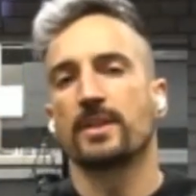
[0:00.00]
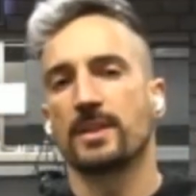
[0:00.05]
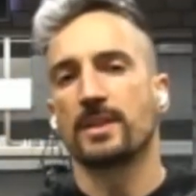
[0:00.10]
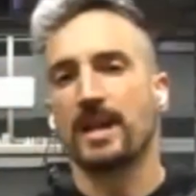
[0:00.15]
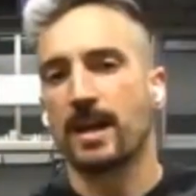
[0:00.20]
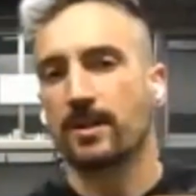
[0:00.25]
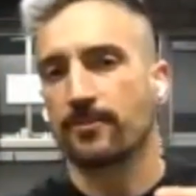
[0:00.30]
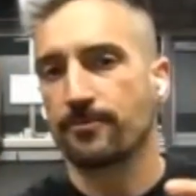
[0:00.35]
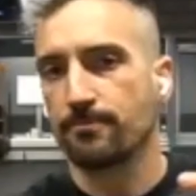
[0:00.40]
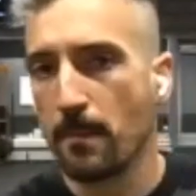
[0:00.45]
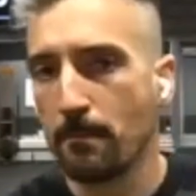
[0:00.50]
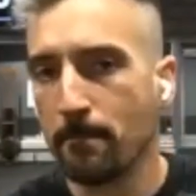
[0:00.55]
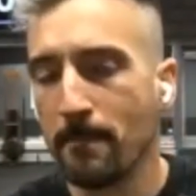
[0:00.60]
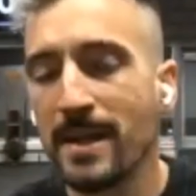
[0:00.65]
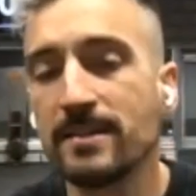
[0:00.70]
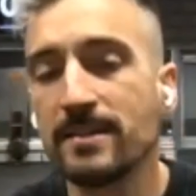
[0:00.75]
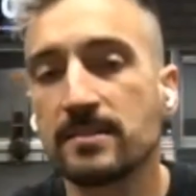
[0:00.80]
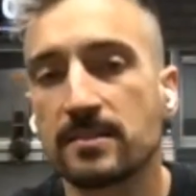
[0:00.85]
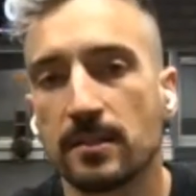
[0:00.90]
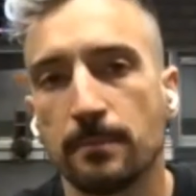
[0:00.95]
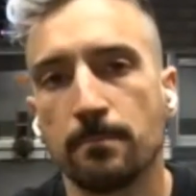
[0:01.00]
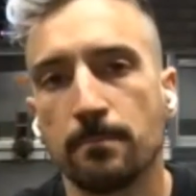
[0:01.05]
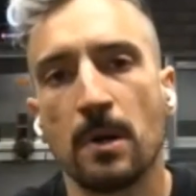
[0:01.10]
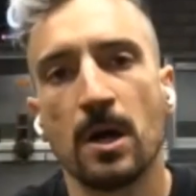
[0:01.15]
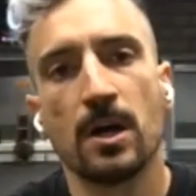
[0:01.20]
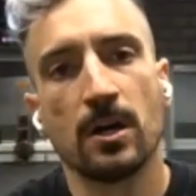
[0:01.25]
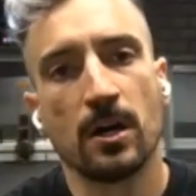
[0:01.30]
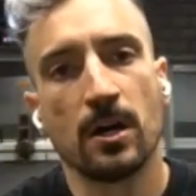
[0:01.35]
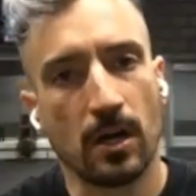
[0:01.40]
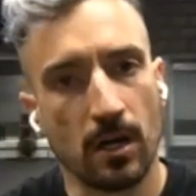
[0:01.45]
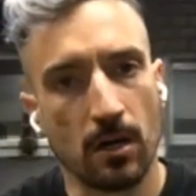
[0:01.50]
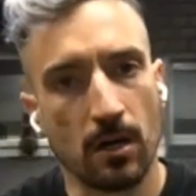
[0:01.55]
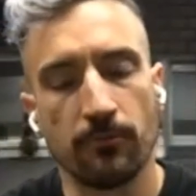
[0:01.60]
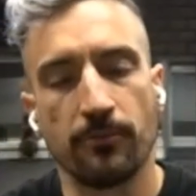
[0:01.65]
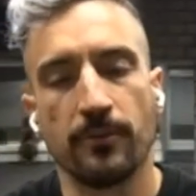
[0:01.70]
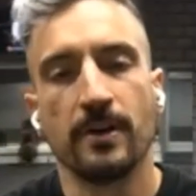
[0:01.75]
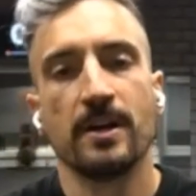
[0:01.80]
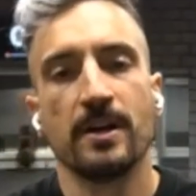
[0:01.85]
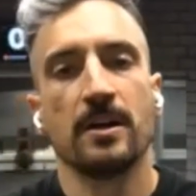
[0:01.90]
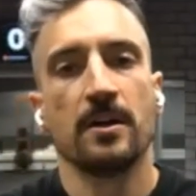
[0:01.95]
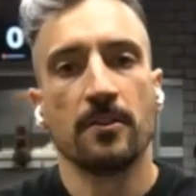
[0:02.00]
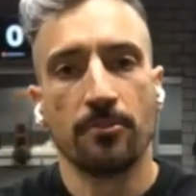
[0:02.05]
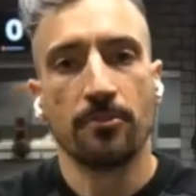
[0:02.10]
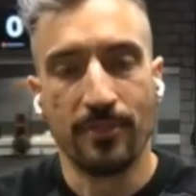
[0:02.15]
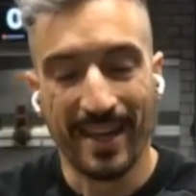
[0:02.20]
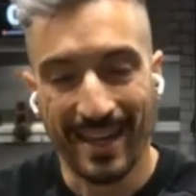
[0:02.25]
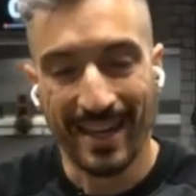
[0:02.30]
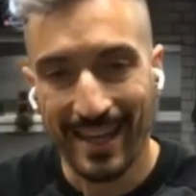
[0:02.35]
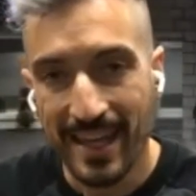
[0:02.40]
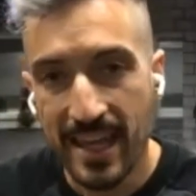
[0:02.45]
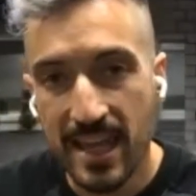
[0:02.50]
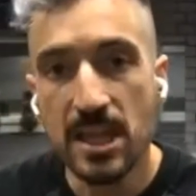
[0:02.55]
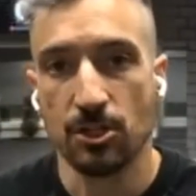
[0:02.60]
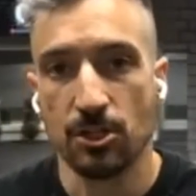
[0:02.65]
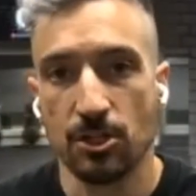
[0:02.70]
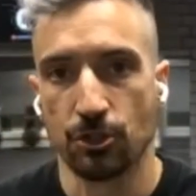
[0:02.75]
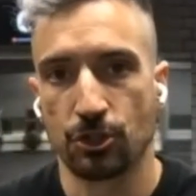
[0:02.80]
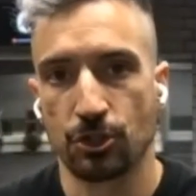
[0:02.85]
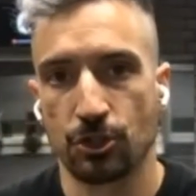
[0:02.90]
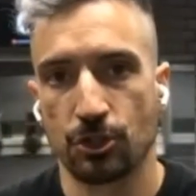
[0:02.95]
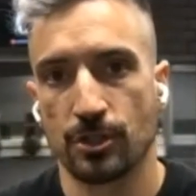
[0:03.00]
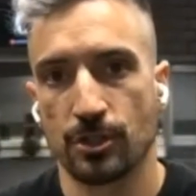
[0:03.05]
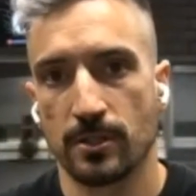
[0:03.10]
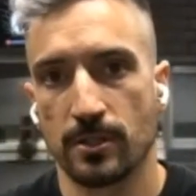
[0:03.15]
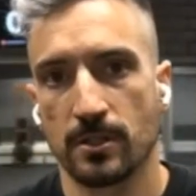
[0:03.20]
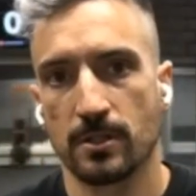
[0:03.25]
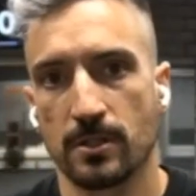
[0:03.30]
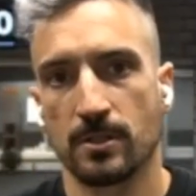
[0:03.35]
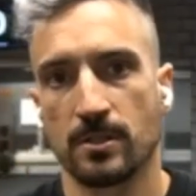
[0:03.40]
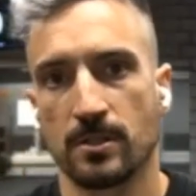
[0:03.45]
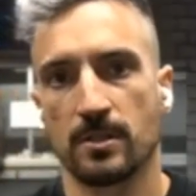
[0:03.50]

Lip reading: with a lot of momentum of the hinge.